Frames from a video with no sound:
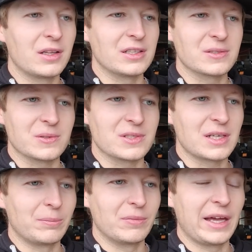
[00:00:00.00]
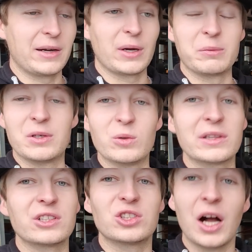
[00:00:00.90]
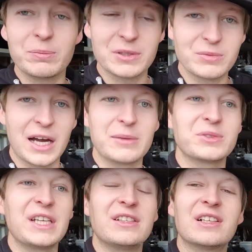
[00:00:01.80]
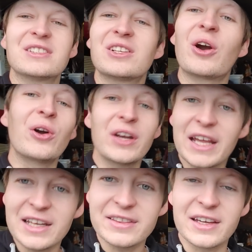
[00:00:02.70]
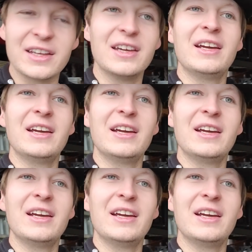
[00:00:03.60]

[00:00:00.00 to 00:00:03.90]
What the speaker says: This was something that I would do at the shop sometimes. It doesn't hurt anything.